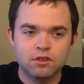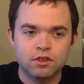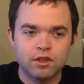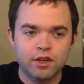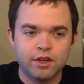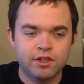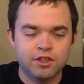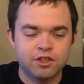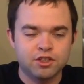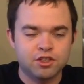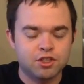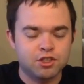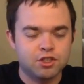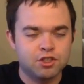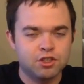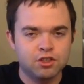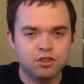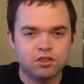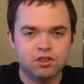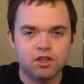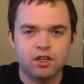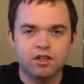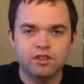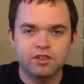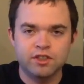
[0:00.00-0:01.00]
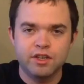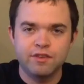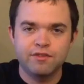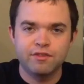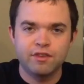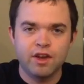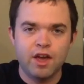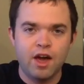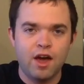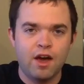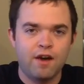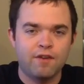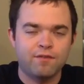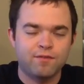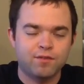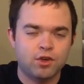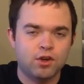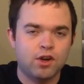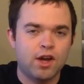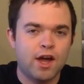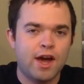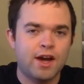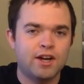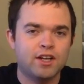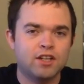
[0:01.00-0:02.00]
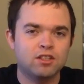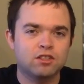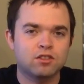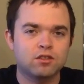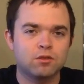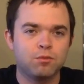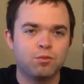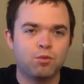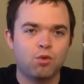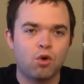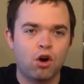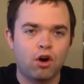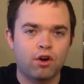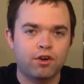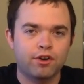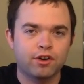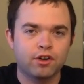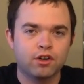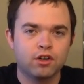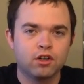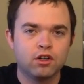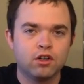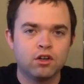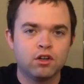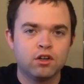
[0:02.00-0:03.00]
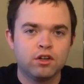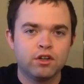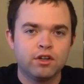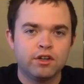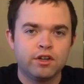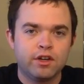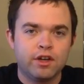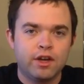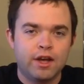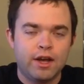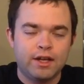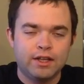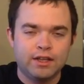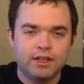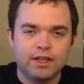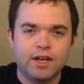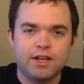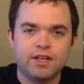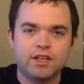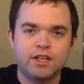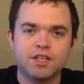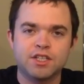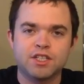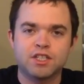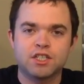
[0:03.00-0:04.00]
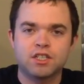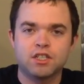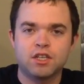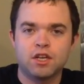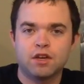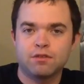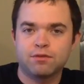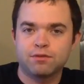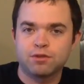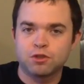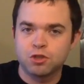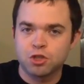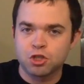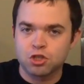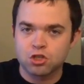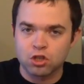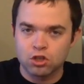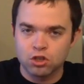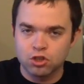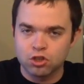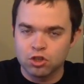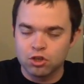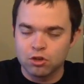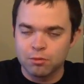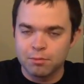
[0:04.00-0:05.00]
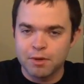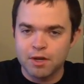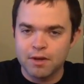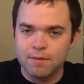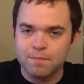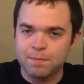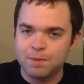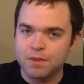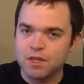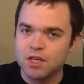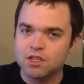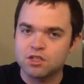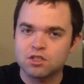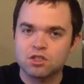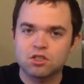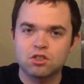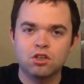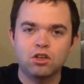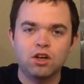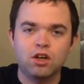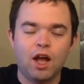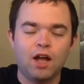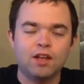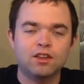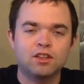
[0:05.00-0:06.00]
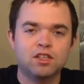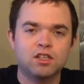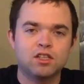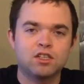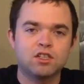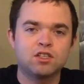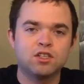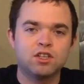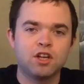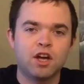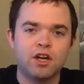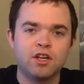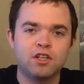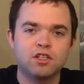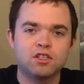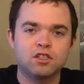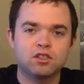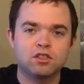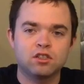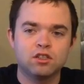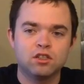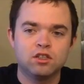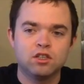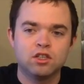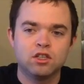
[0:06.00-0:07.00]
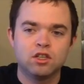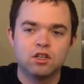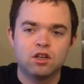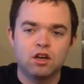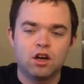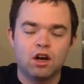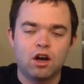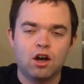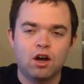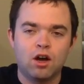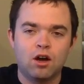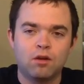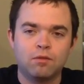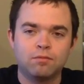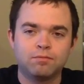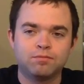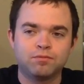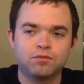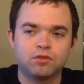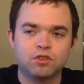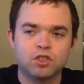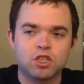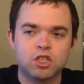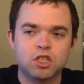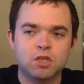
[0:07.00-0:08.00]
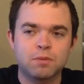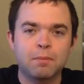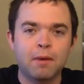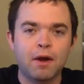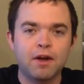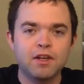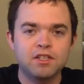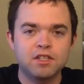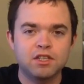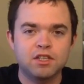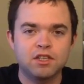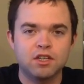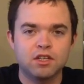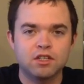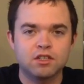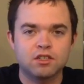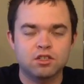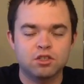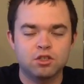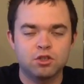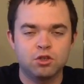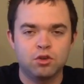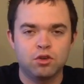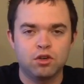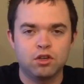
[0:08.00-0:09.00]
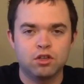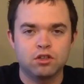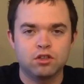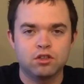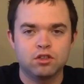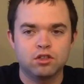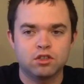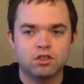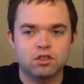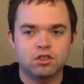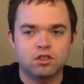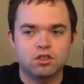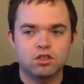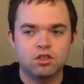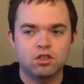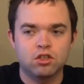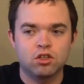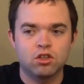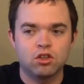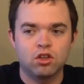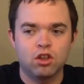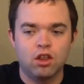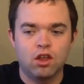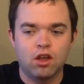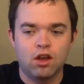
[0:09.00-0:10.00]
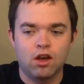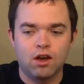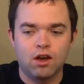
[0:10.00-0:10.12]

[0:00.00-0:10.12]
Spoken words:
it's still got, even after adding some water and letting it sit for just a little bit, it's still got this nice spiciness to it. There's still